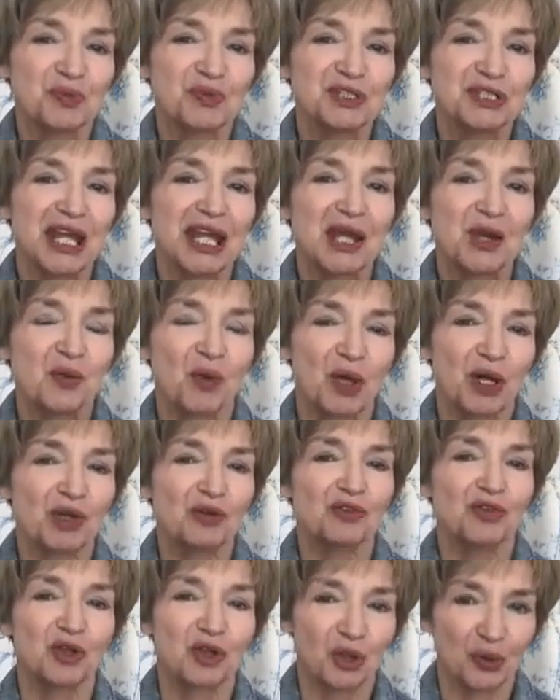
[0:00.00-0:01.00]
take one
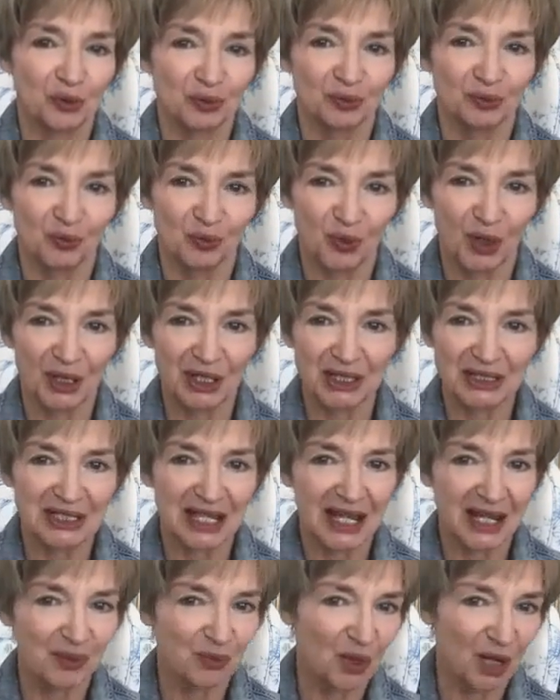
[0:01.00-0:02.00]
of your one a
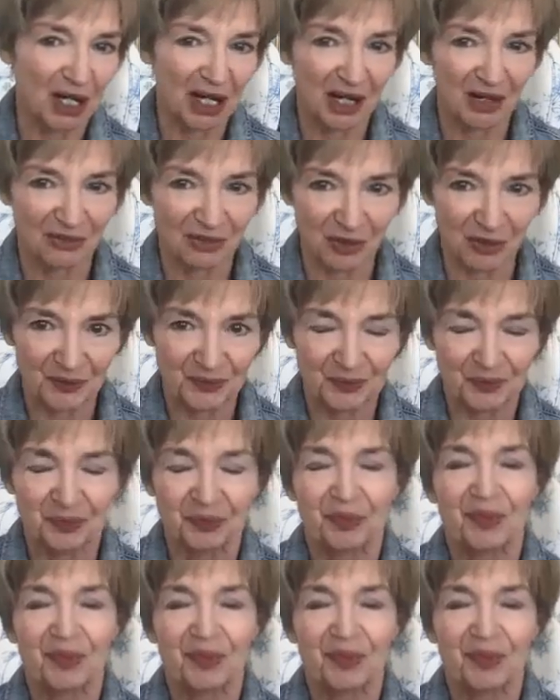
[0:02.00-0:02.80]
day, whatever,